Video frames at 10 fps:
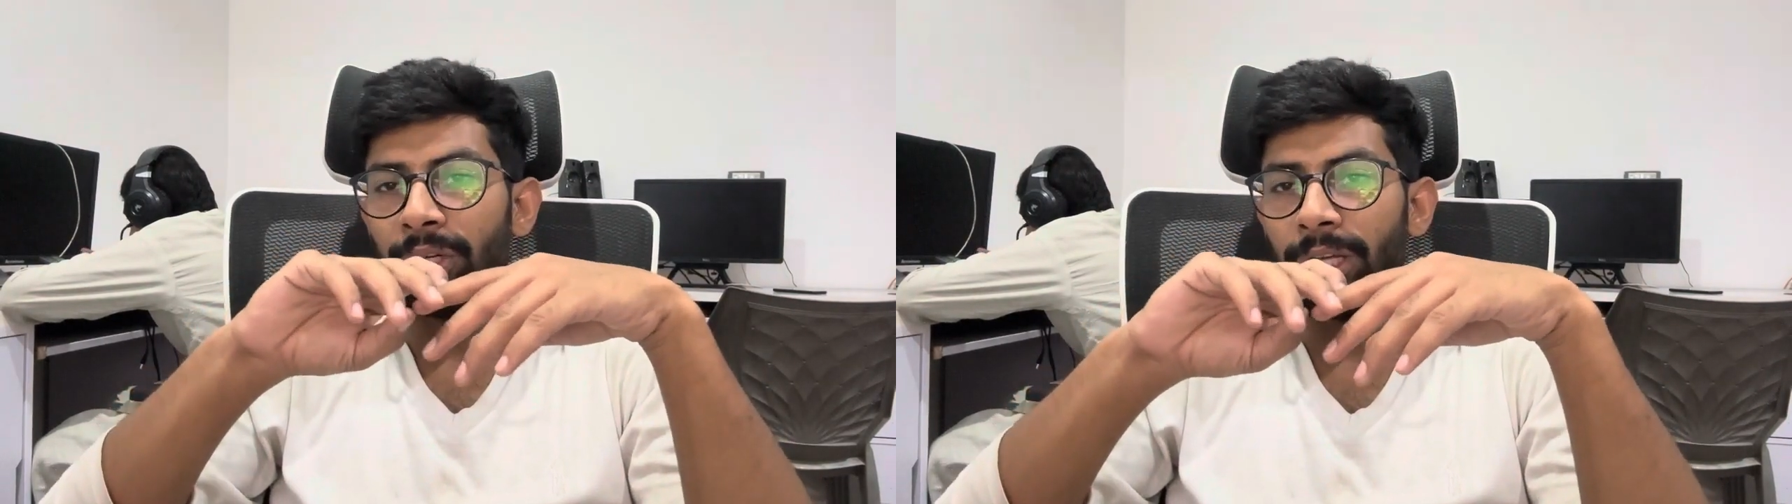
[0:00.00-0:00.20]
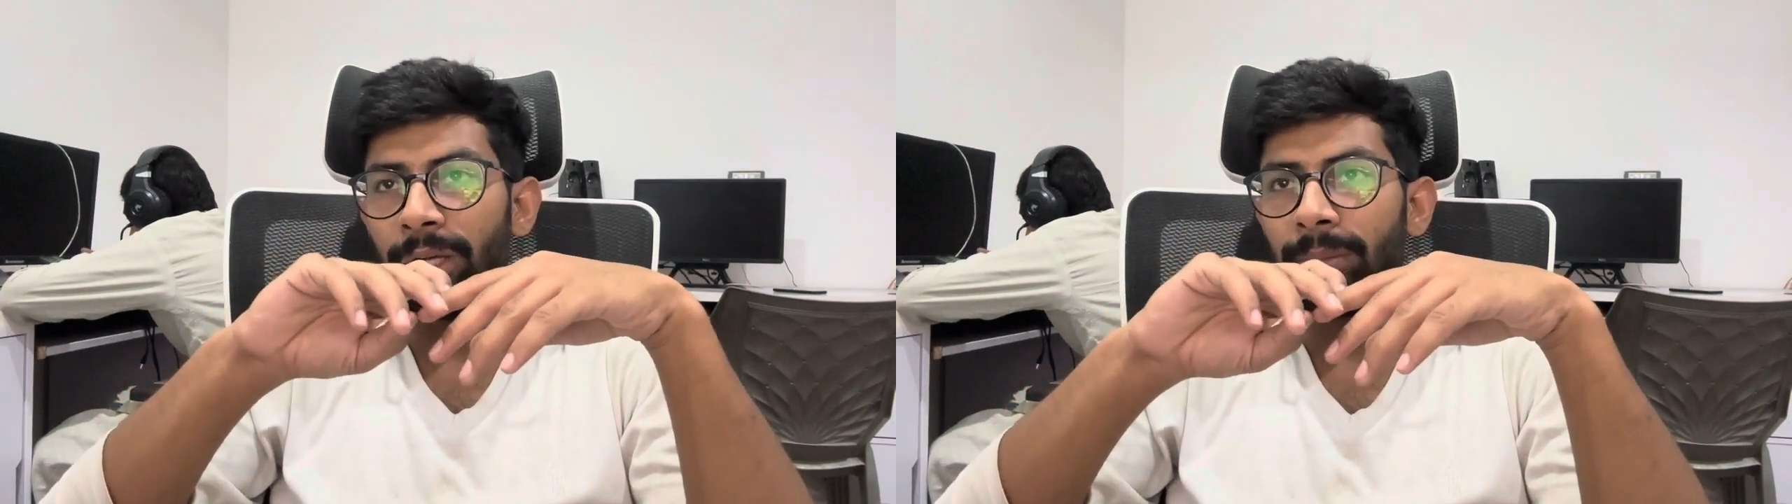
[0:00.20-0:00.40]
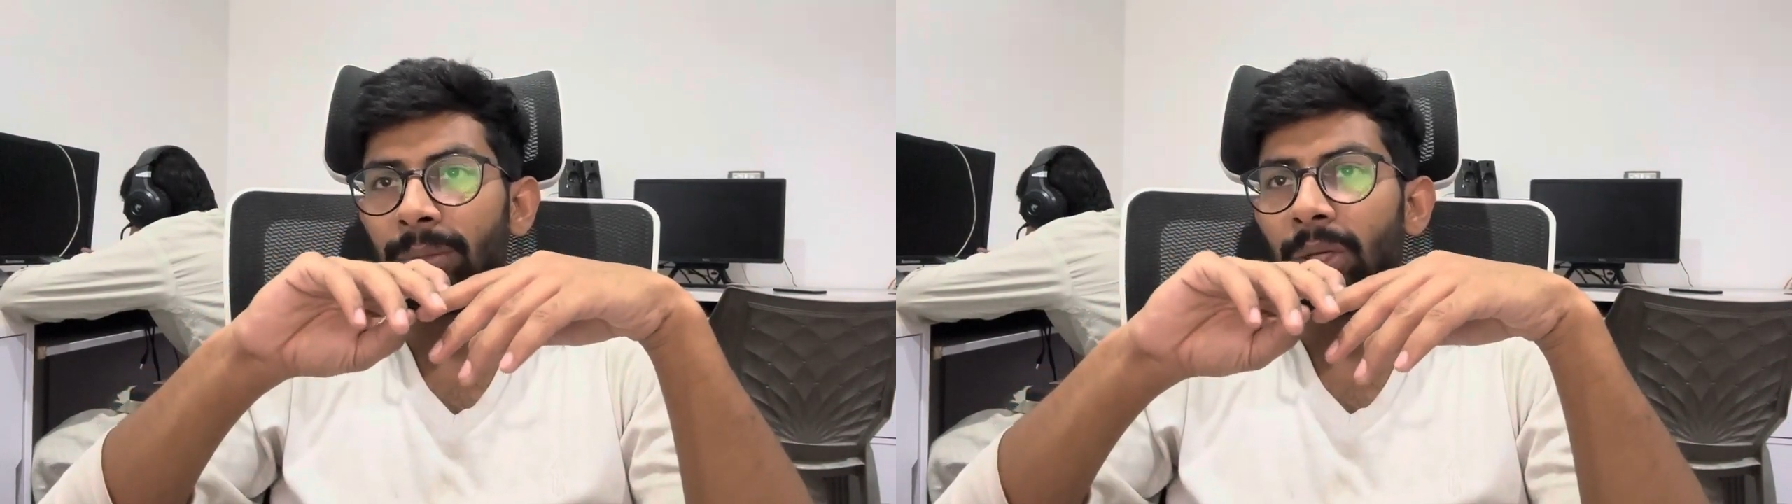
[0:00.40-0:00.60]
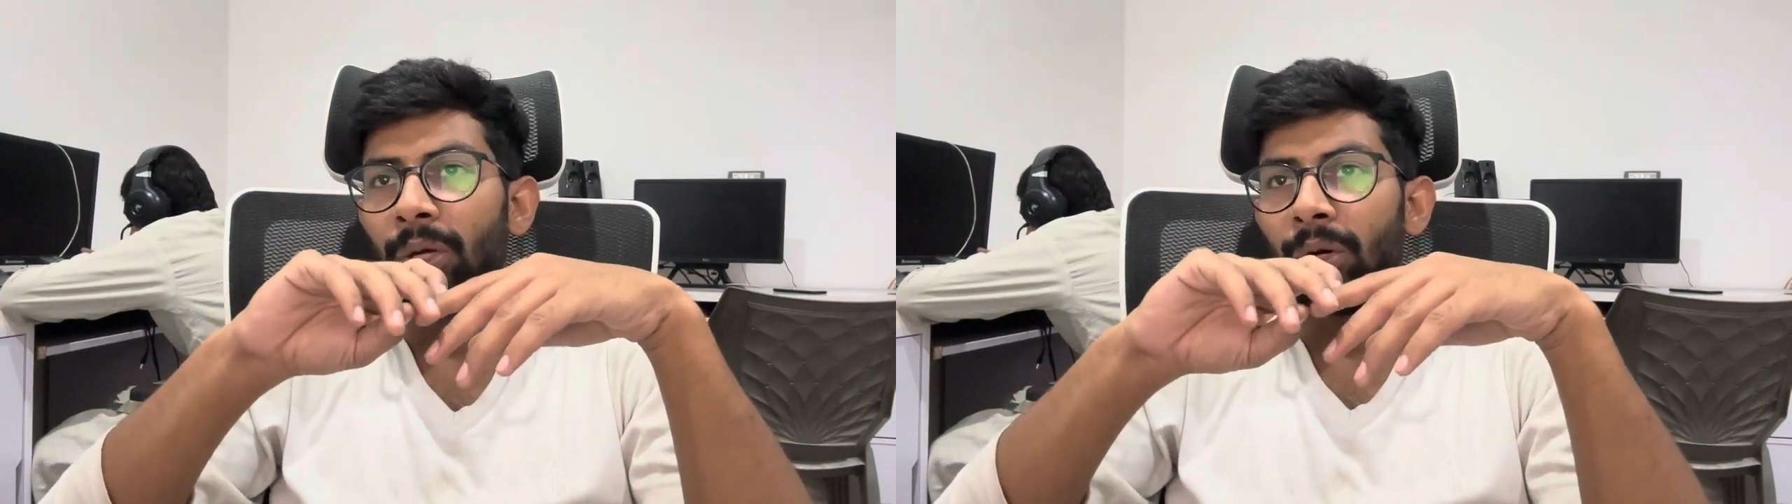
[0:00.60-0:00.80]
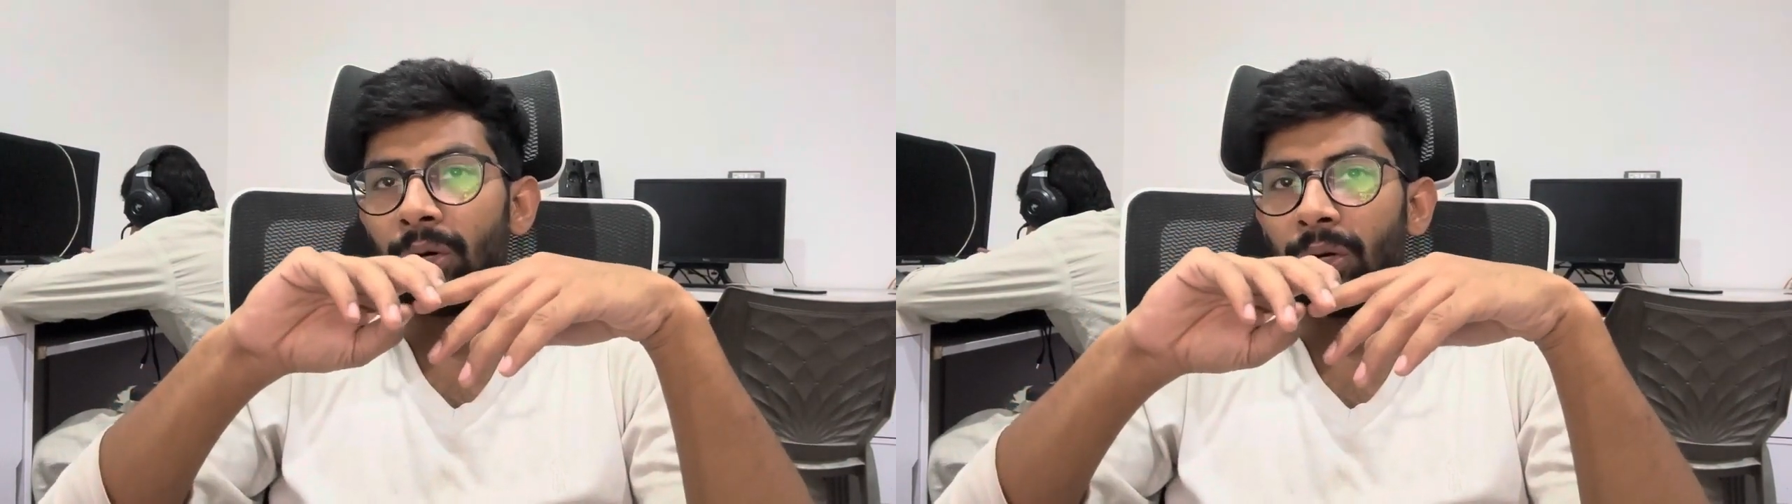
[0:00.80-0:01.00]
name
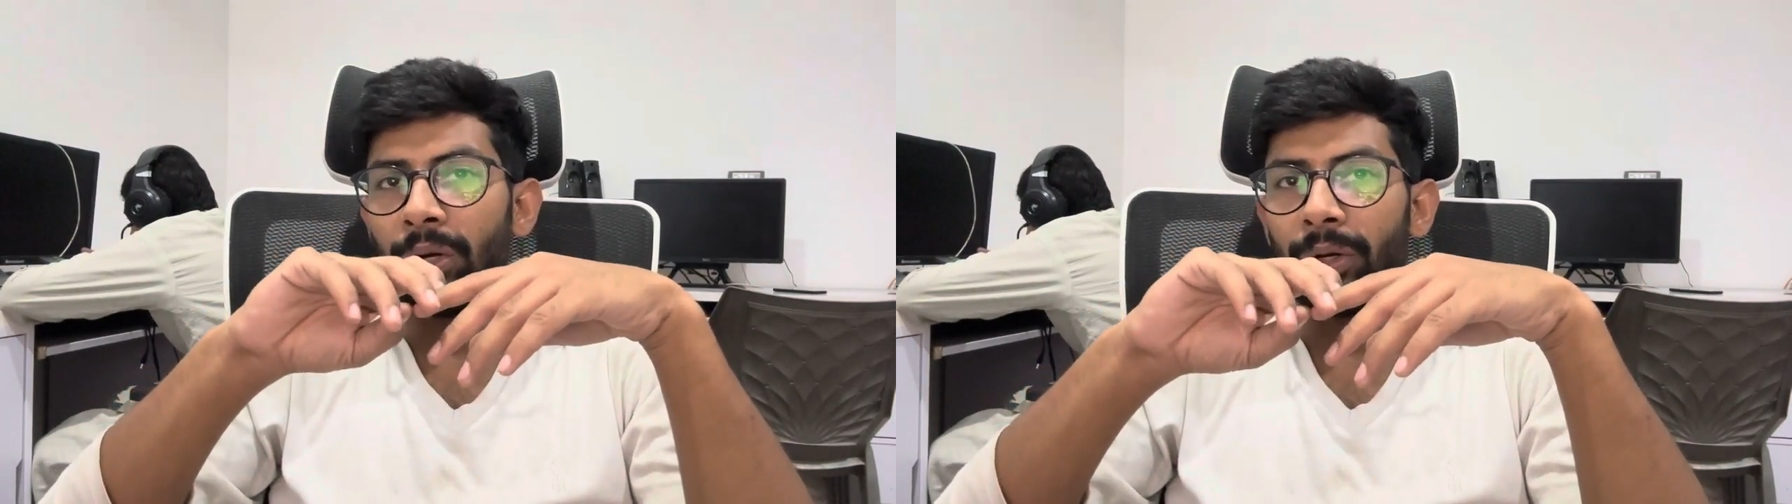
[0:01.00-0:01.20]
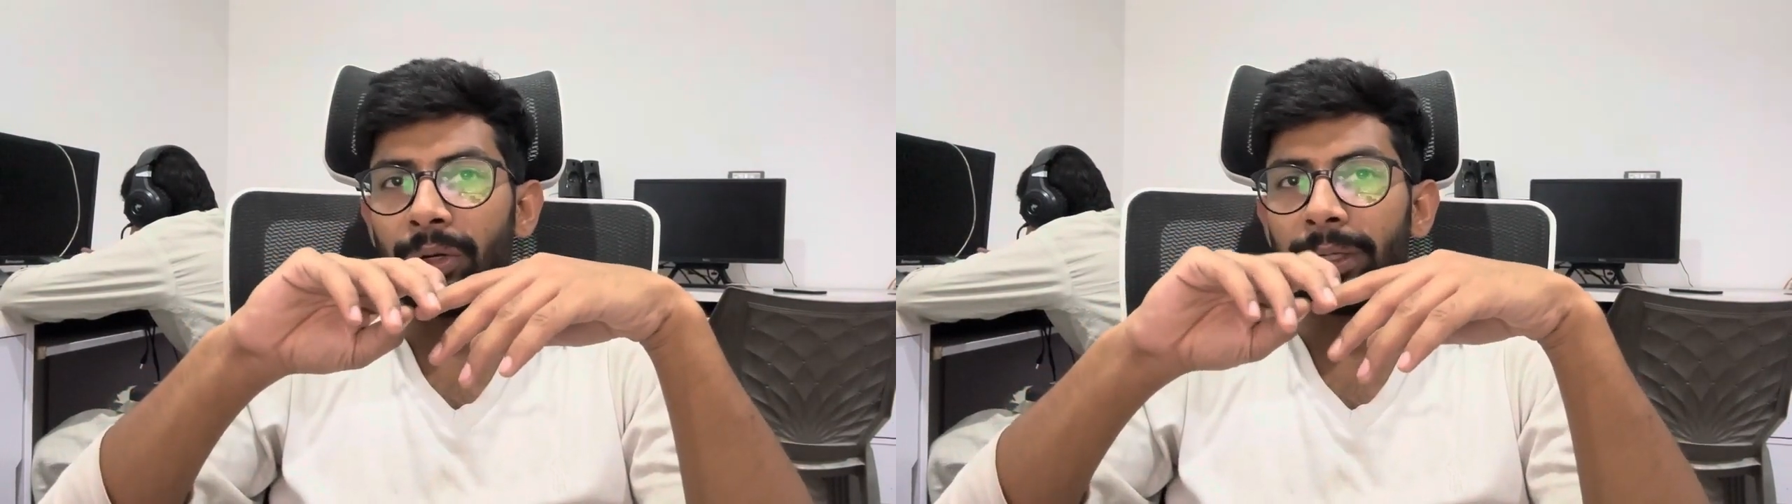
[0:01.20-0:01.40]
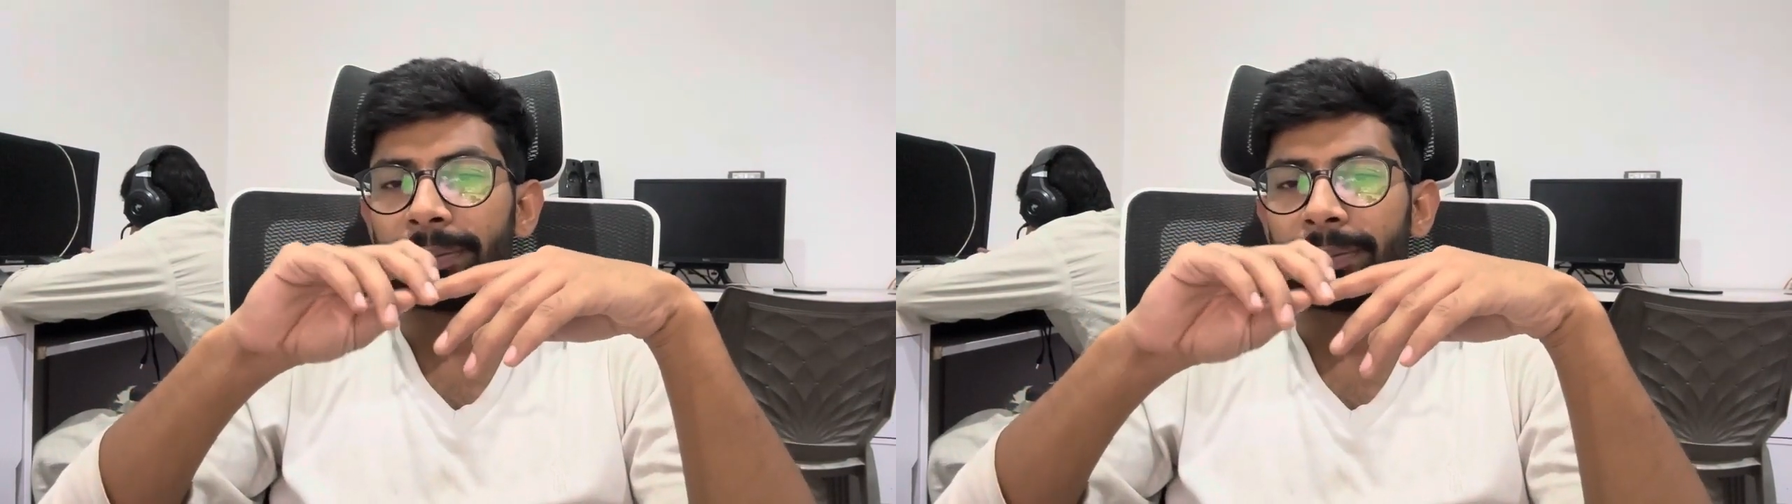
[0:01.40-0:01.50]
or not.